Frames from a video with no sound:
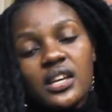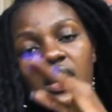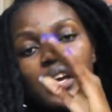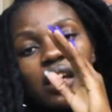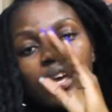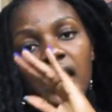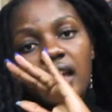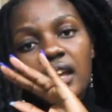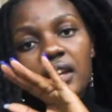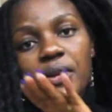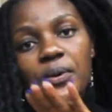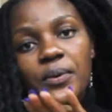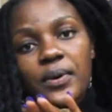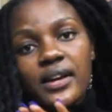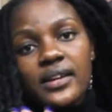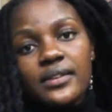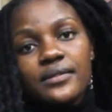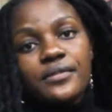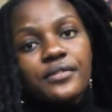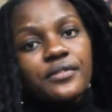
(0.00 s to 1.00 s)
Anyone
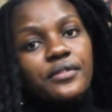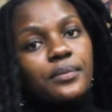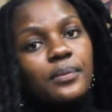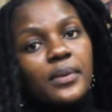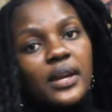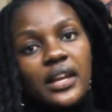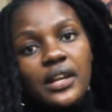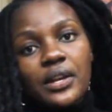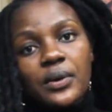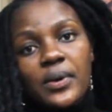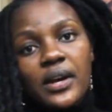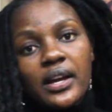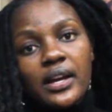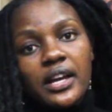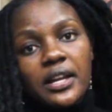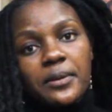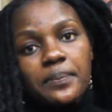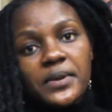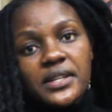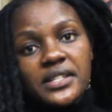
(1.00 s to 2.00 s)
from anywhere can
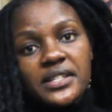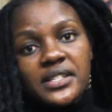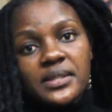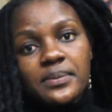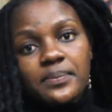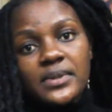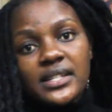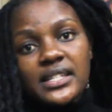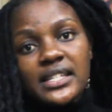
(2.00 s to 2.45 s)
participate.